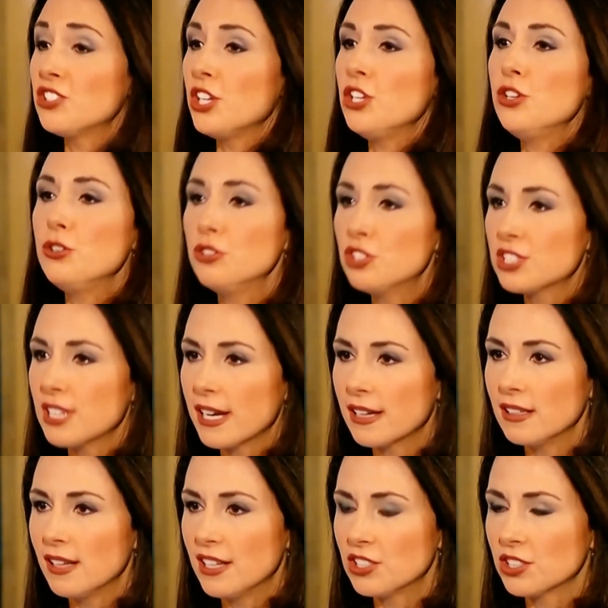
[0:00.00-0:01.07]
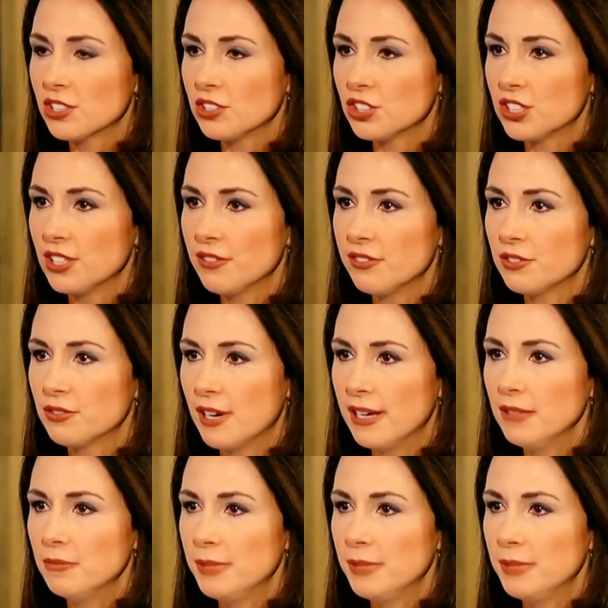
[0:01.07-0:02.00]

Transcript: It's a huge psychological shift, right?